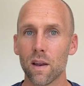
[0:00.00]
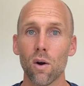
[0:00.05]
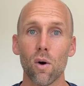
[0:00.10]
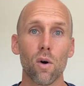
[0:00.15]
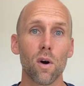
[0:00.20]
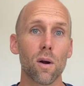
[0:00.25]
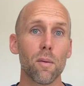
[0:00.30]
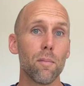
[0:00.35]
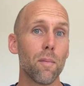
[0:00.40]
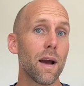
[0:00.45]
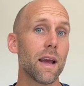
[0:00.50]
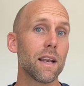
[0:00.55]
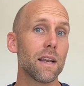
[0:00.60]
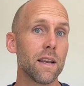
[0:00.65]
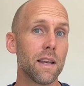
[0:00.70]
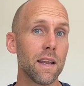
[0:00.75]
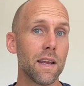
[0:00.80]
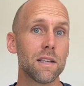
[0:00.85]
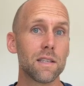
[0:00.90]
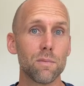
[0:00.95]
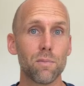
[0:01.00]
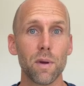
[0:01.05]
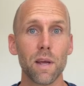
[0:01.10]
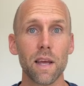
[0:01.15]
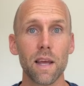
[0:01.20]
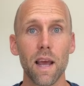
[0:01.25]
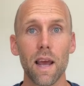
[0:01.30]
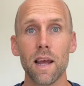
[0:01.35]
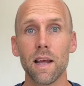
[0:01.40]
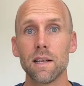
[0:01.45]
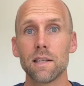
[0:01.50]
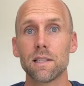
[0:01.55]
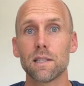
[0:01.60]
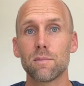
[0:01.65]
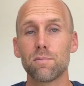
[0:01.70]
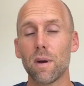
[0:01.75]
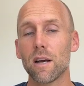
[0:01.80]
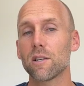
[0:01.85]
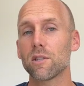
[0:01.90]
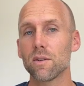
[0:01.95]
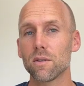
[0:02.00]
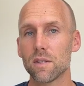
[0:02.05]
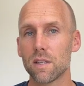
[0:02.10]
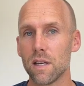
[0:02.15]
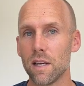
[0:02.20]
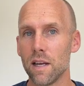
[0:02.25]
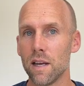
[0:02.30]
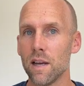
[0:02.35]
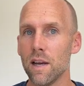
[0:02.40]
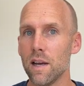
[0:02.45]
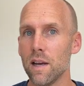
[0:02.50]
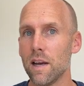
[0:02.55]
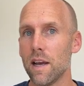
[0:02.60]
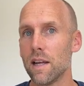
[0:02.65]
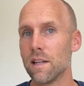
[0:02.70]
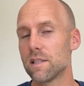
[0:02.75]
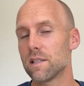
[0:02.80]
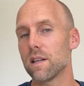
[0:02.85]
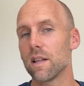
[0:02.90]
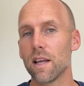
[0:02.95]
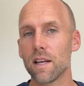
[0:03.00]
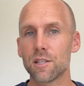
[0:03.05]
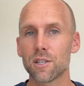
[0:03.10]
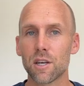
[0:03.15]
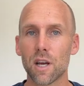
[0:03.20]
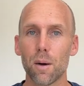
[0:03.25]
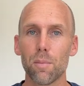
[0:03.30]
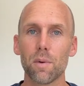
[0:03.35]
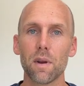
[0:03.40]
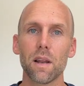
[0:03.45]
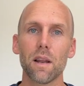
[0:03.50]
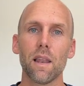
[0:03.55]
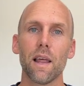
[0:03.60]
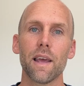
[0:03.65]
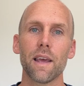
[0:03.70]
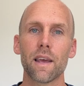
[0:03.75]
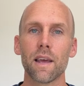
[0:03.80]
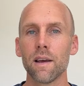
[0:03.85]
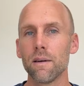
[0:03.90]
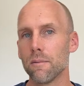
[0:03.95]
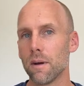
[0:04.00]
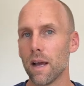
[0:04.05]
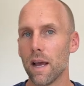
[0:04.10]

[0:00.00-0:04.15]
or it might need to be a specialty installation company like